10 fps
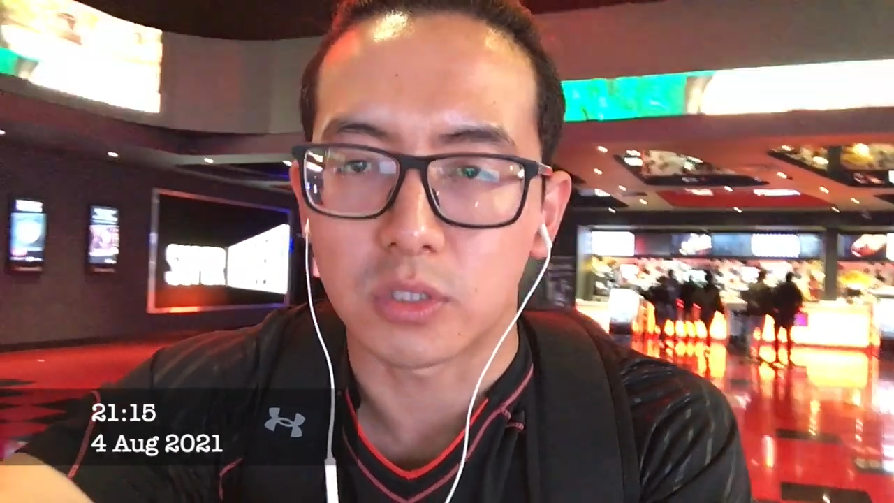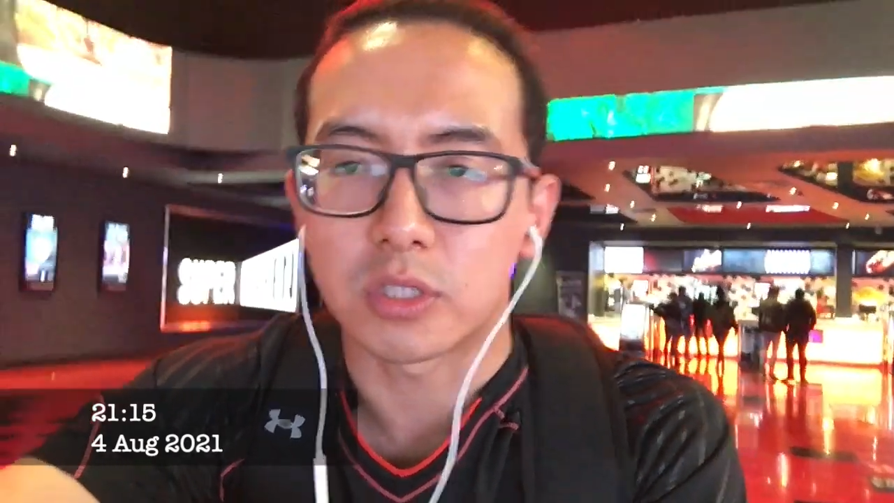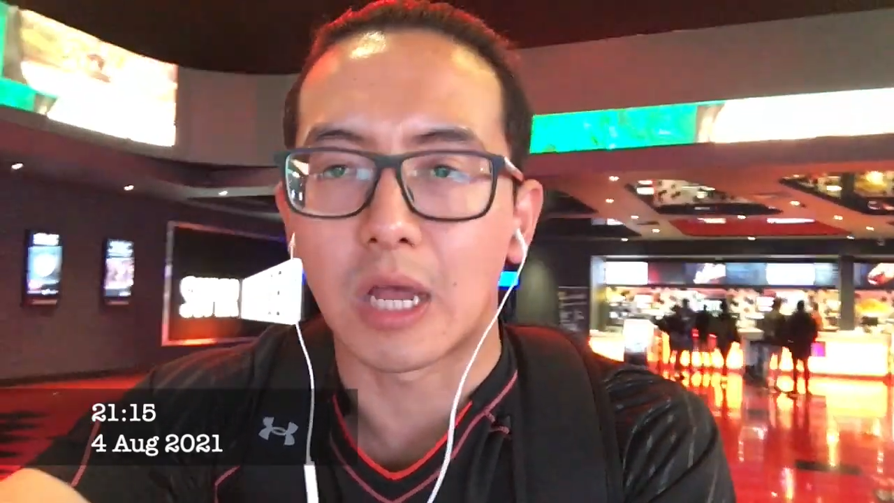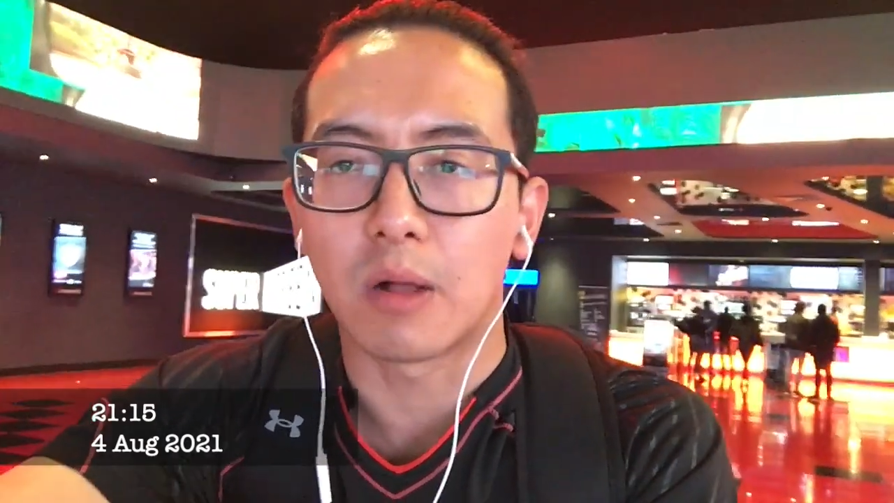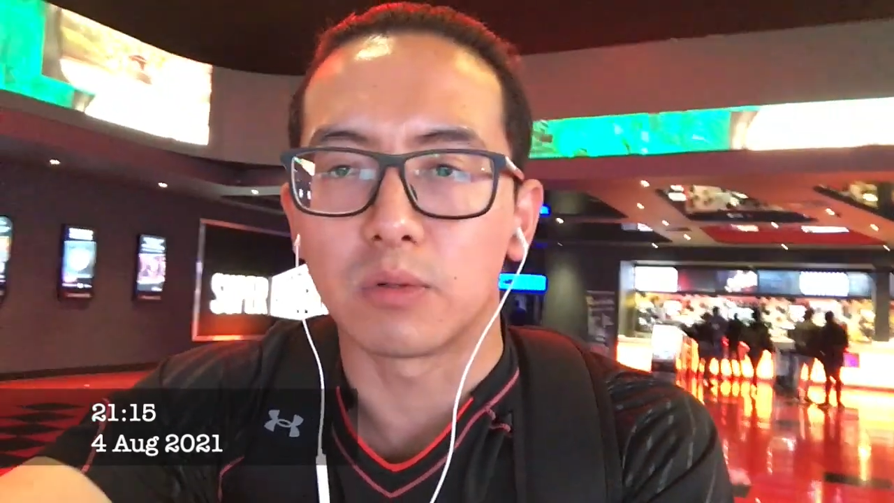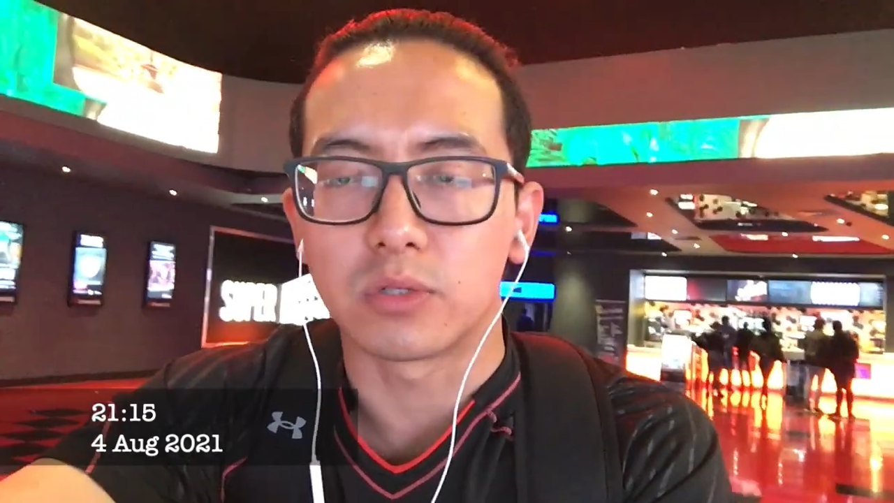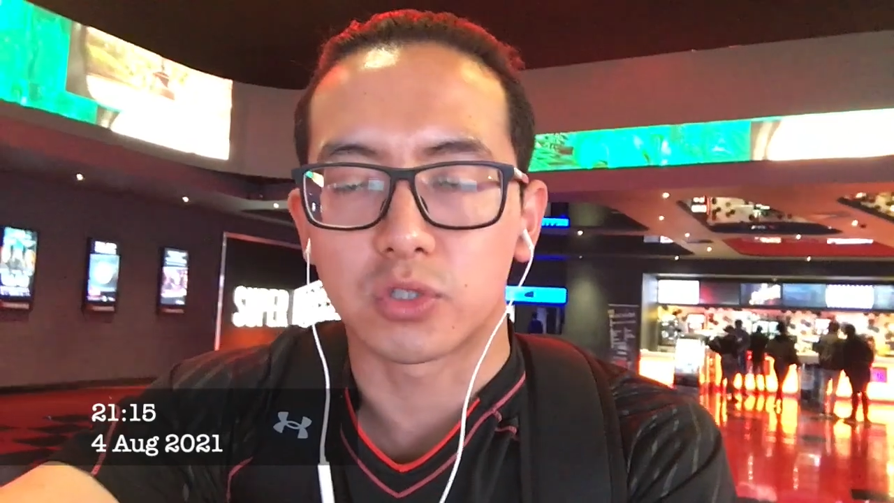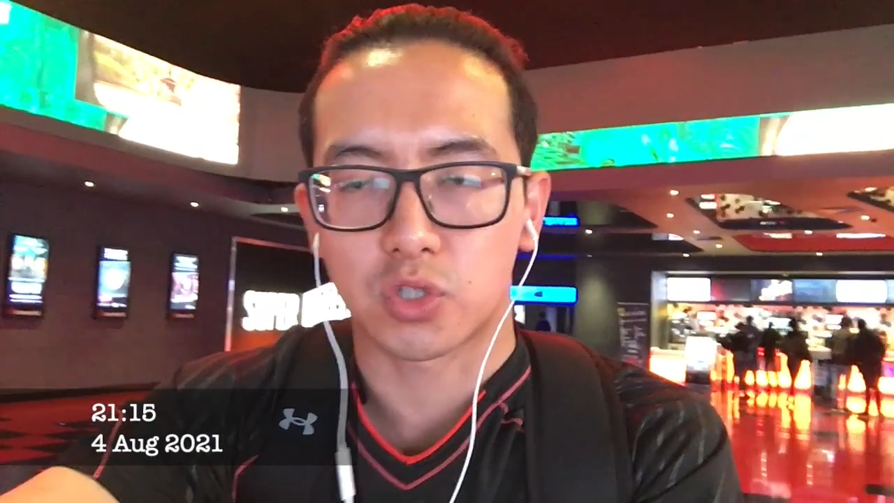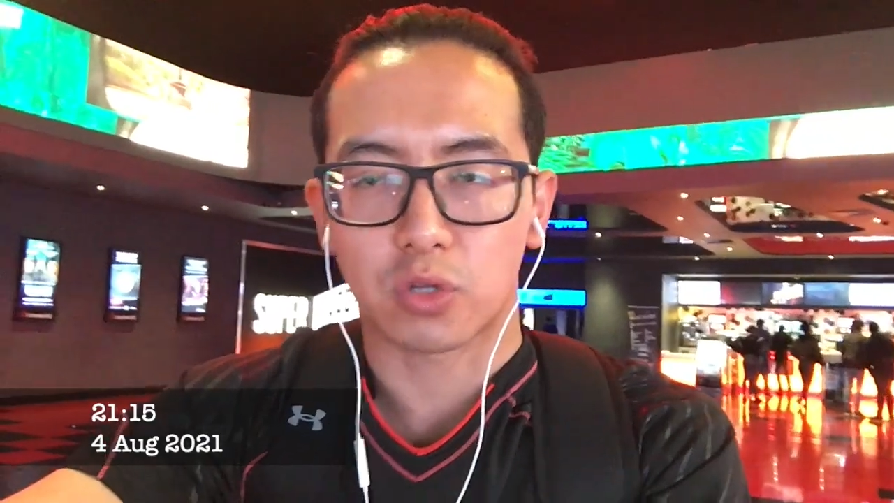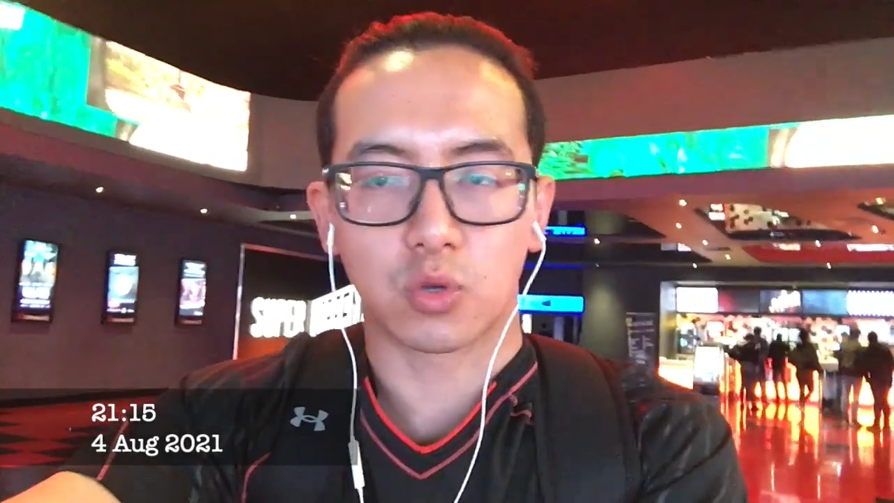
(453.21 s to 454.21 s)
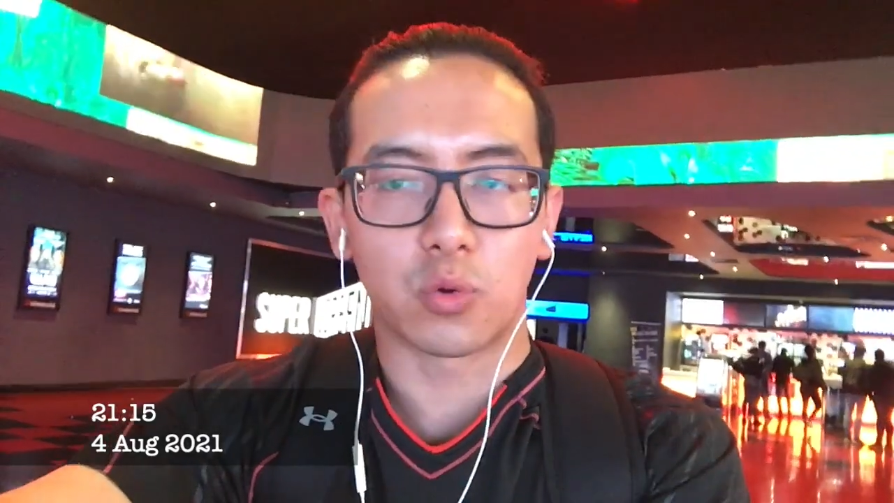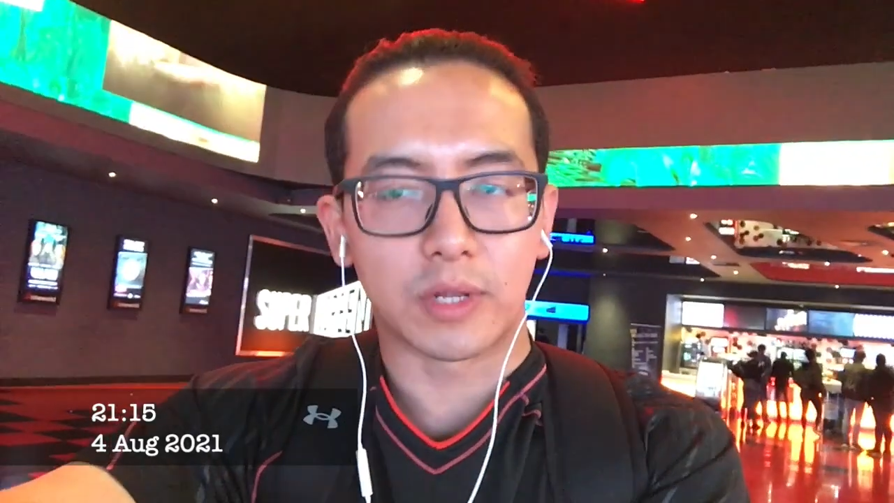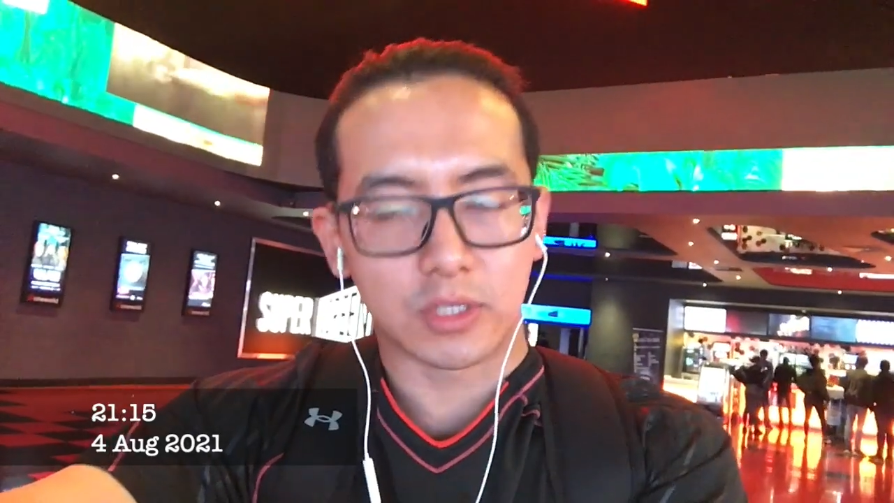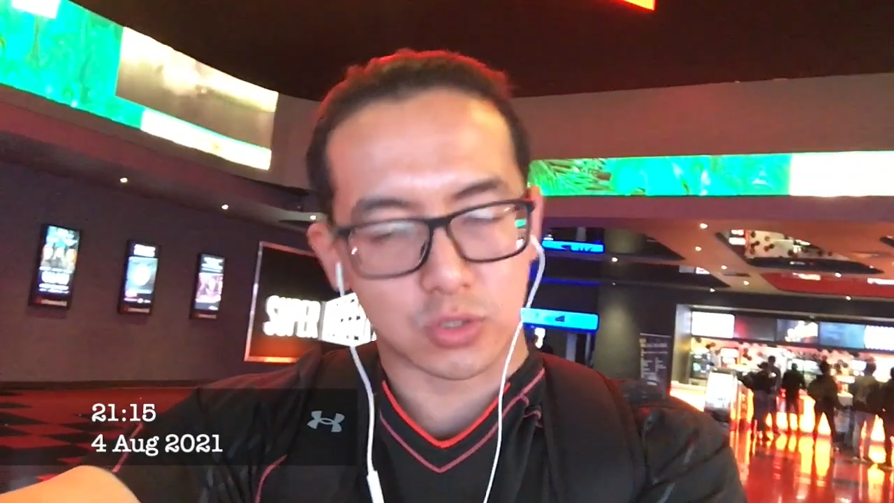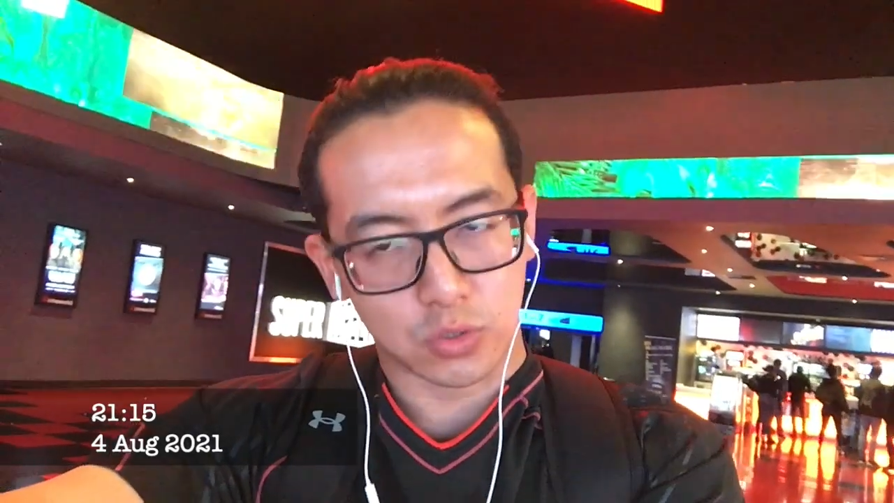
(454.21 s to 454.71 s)
South
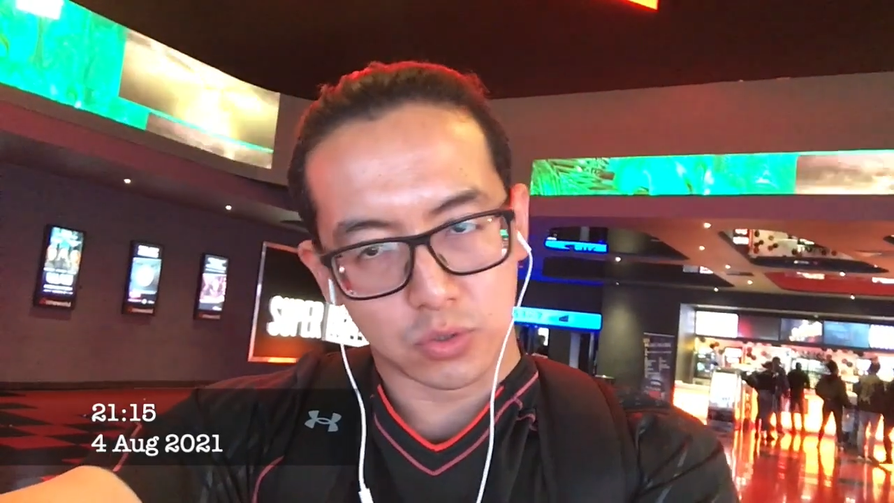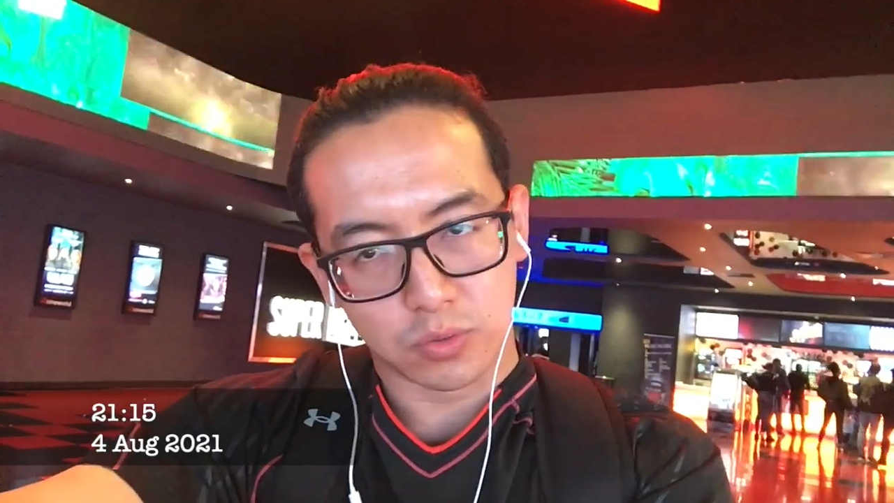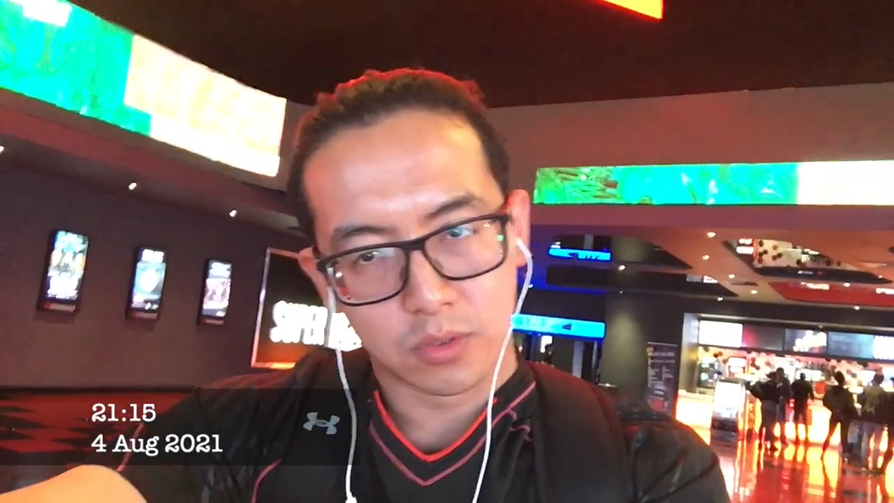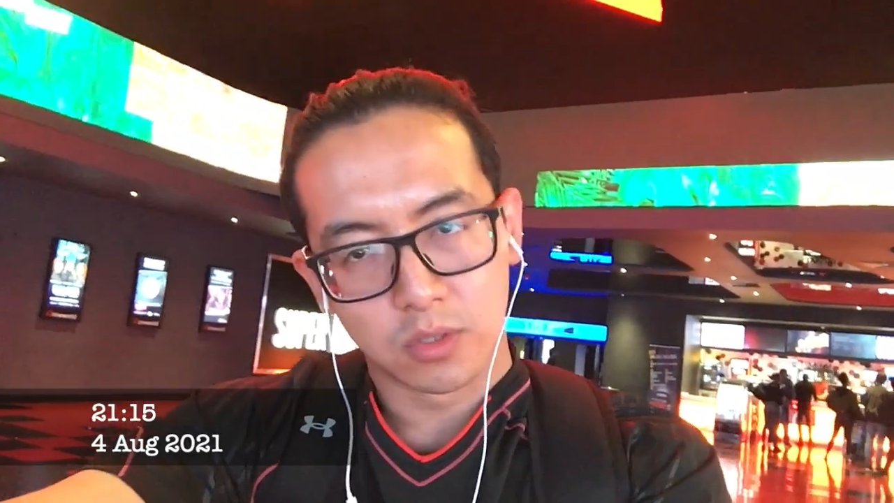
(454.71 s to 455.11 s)
Korea to,